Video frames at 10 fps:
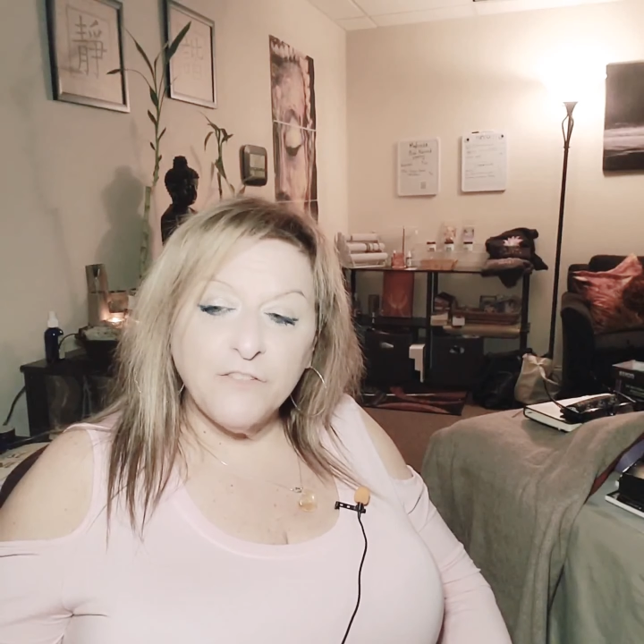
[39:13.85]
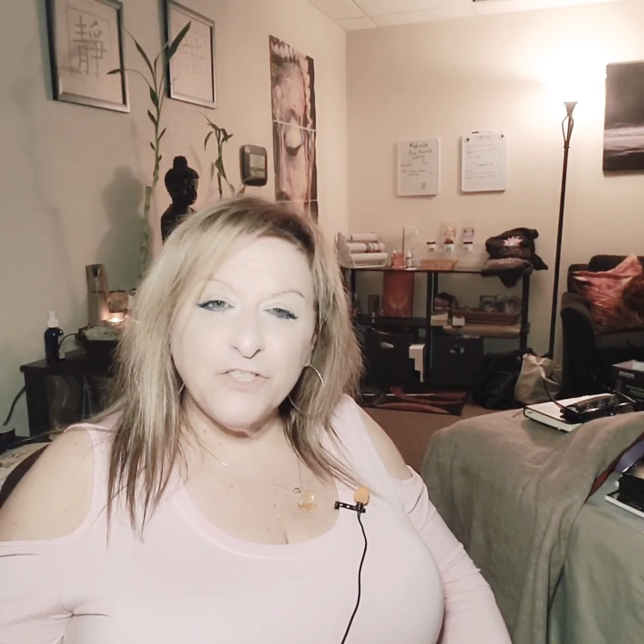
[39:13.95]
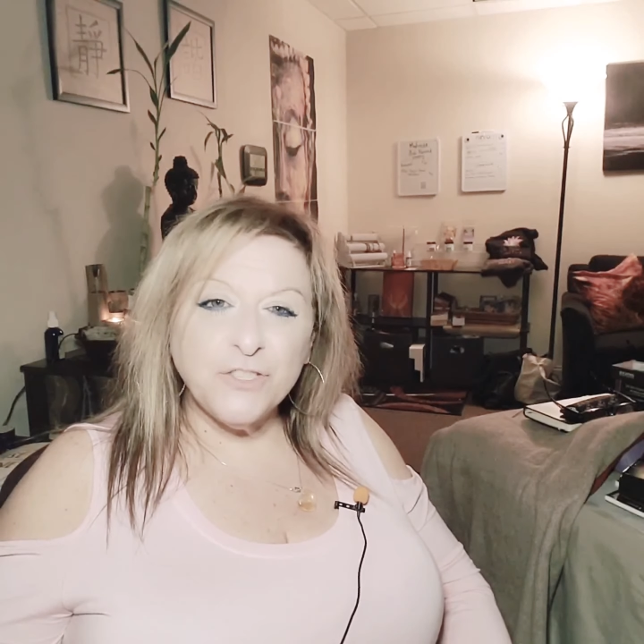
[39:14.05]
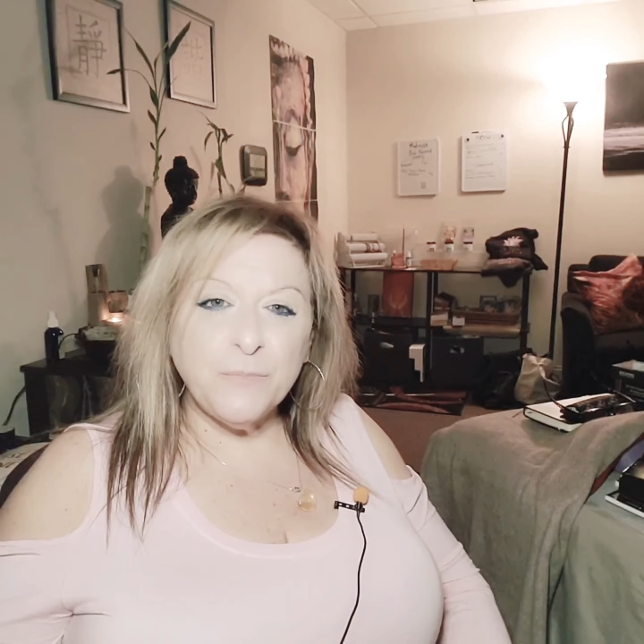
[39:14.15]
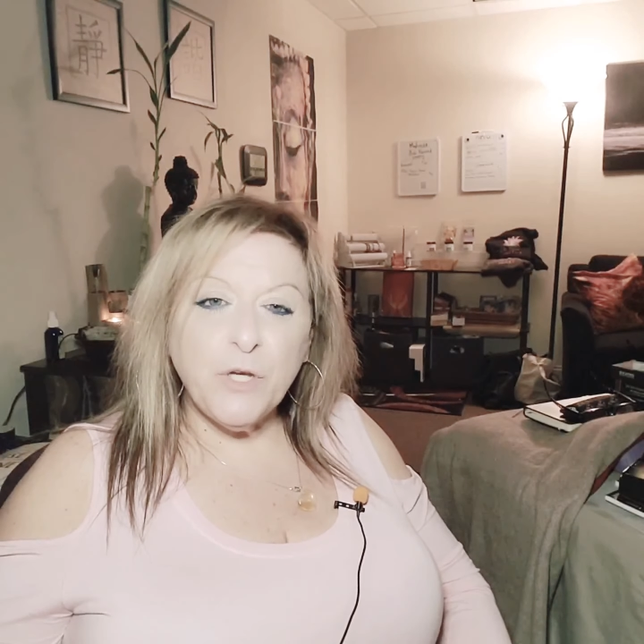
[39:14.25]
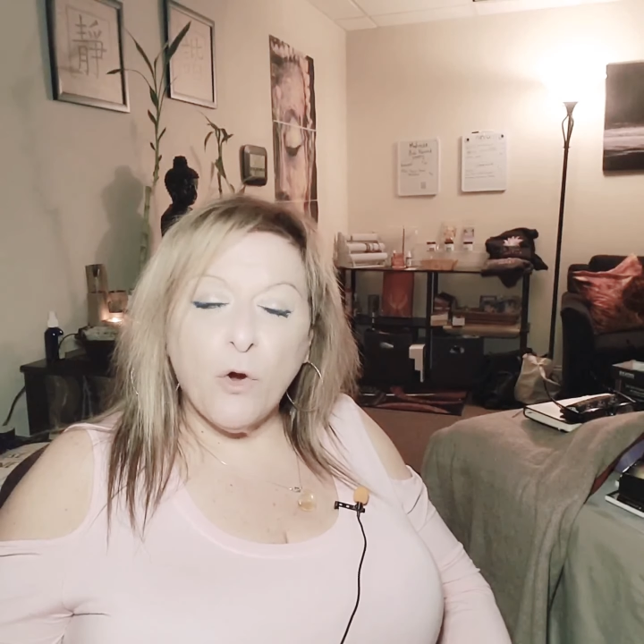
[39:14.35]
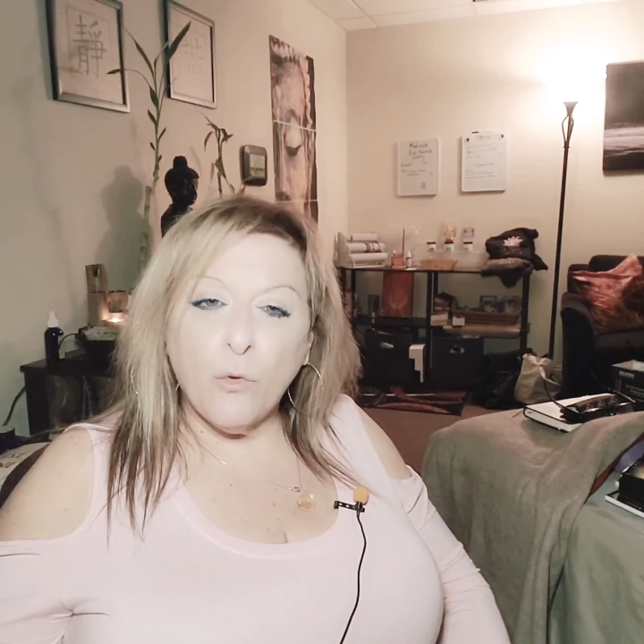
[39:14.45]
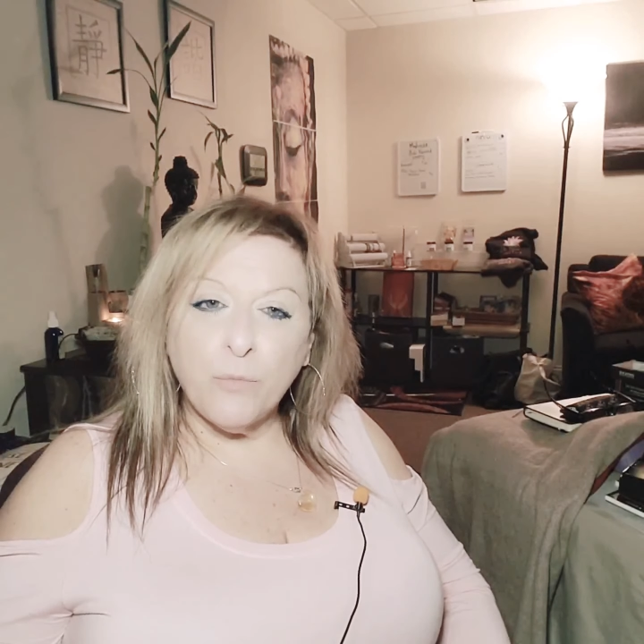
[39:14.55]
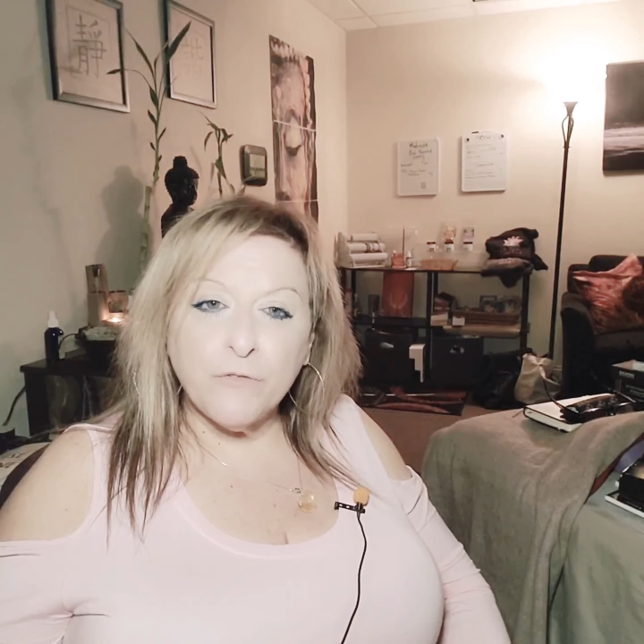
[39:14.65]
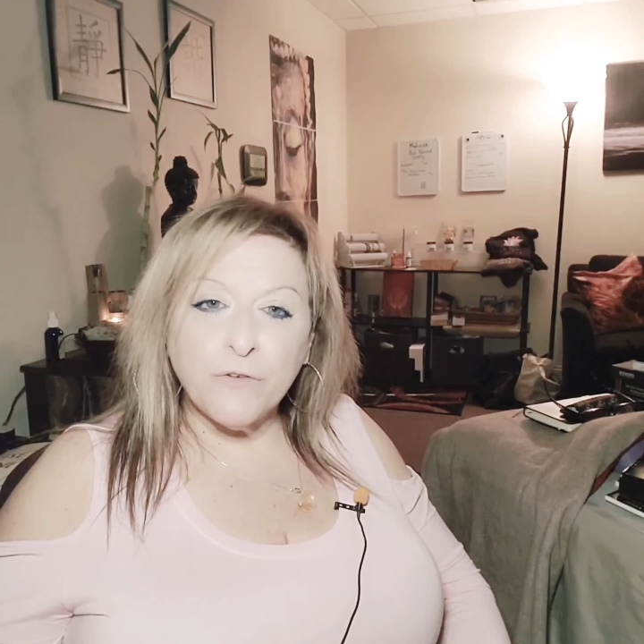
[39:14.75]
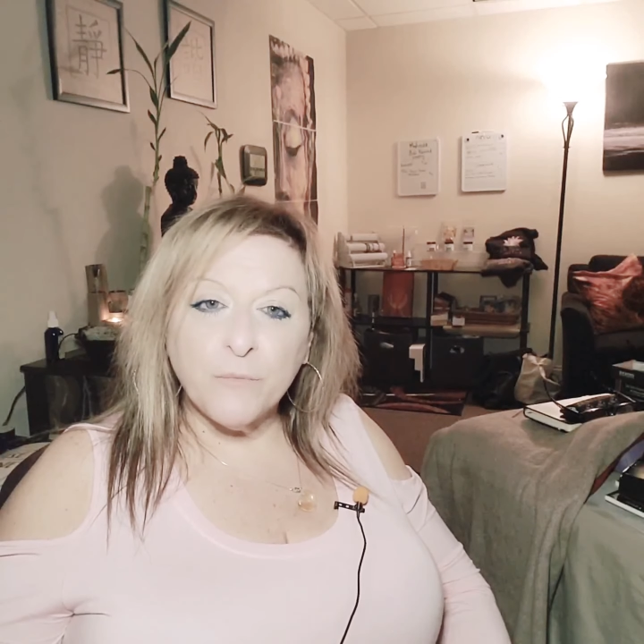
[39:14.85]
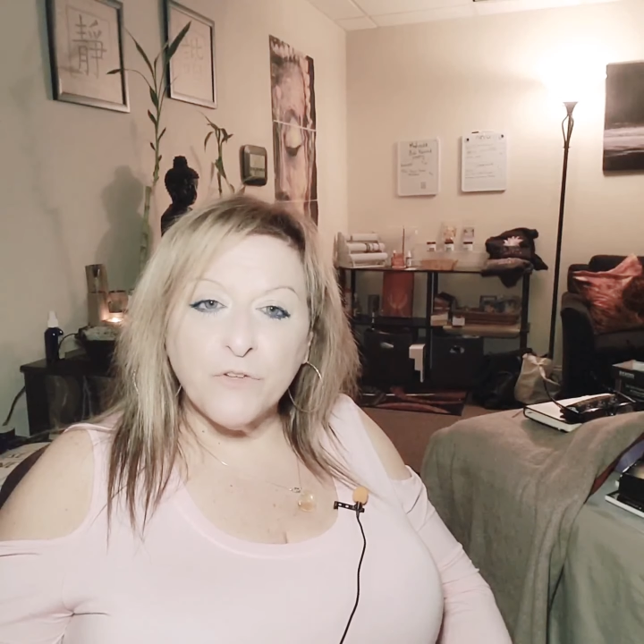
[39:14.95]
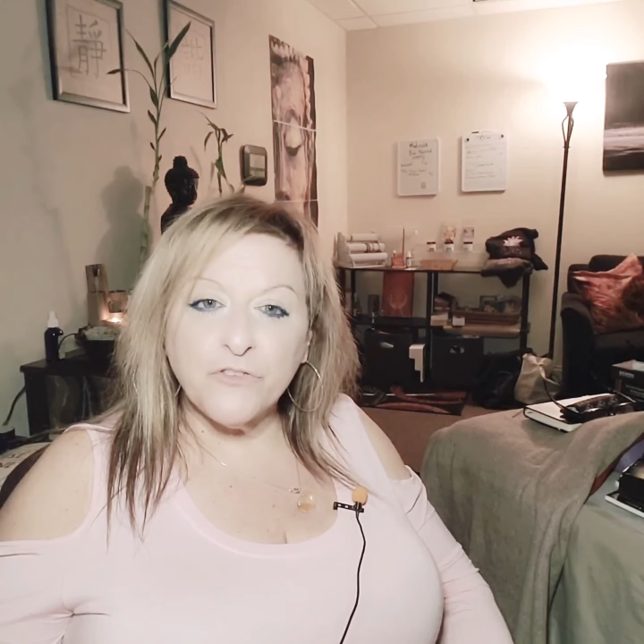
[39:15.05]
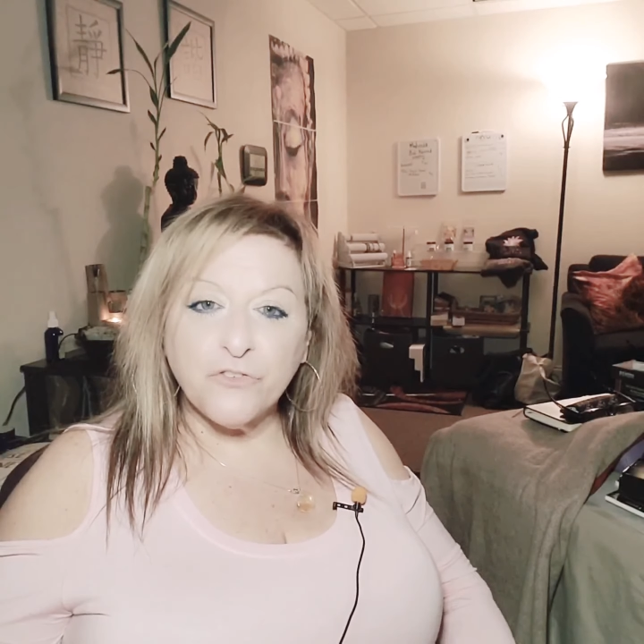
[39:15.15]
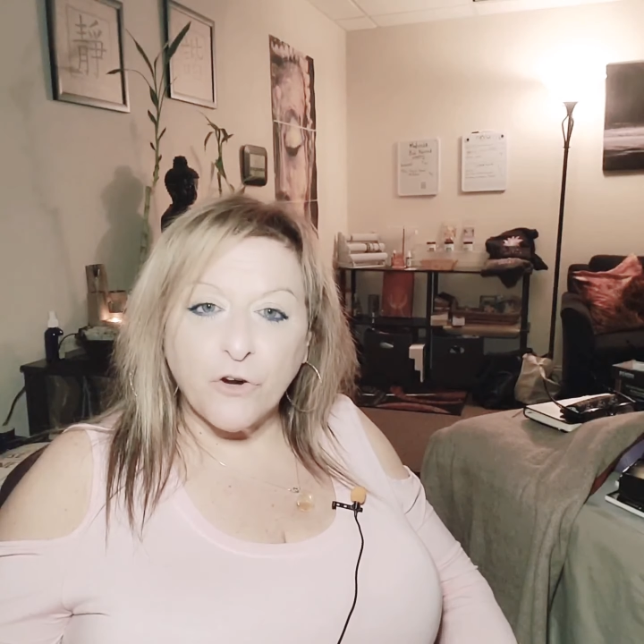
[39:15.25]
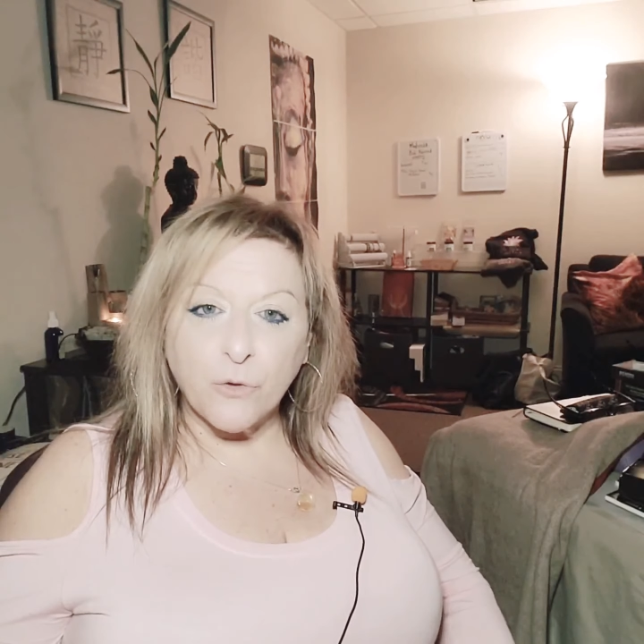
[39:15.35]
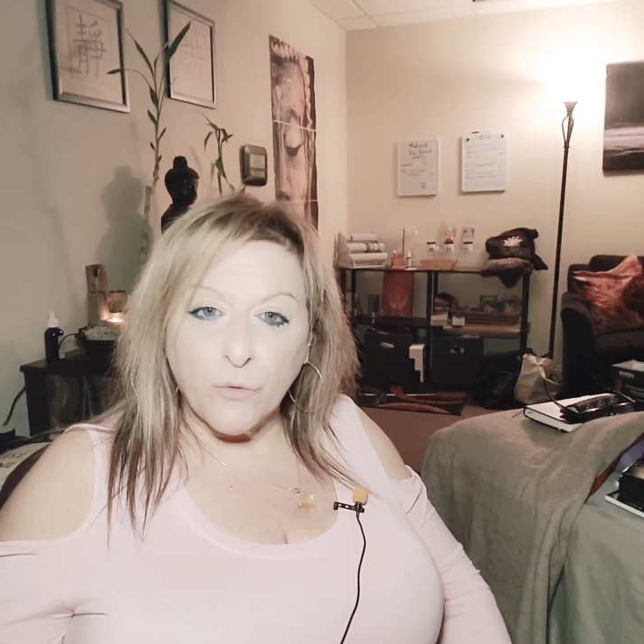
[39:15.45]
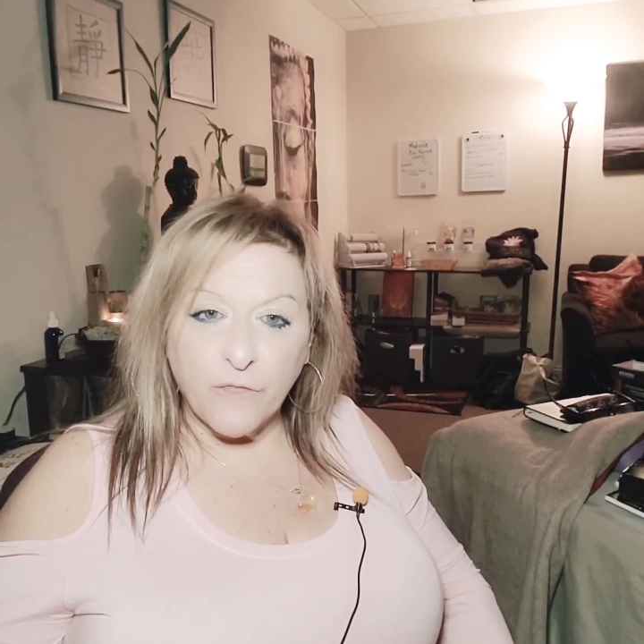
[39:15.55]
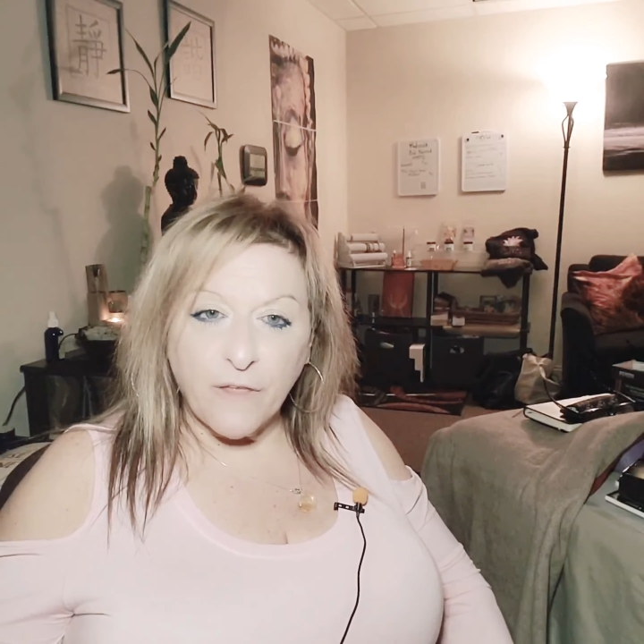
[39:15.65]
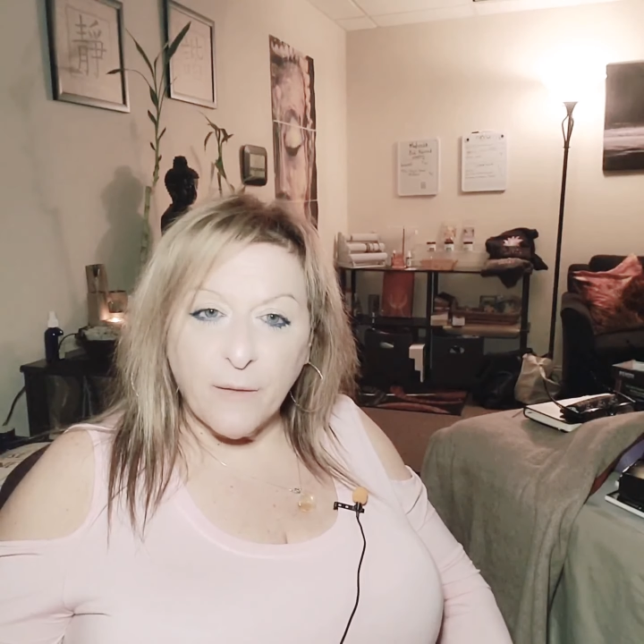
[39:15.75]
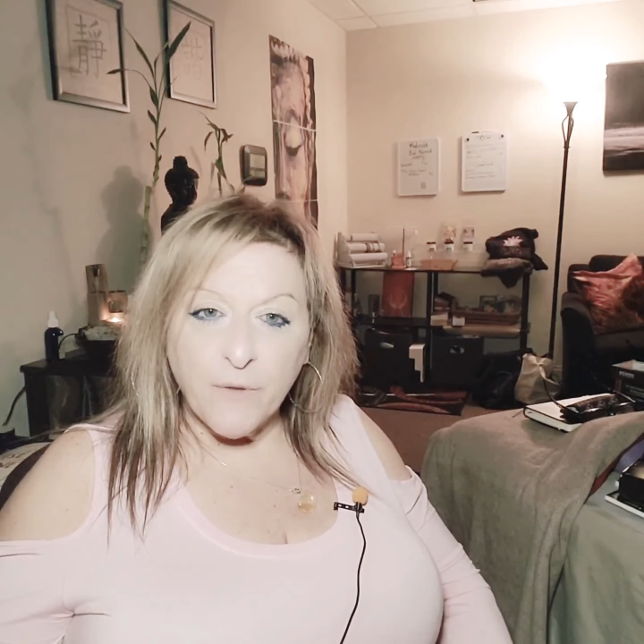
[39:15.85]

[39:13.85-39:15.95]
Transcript: just be open from the start with them.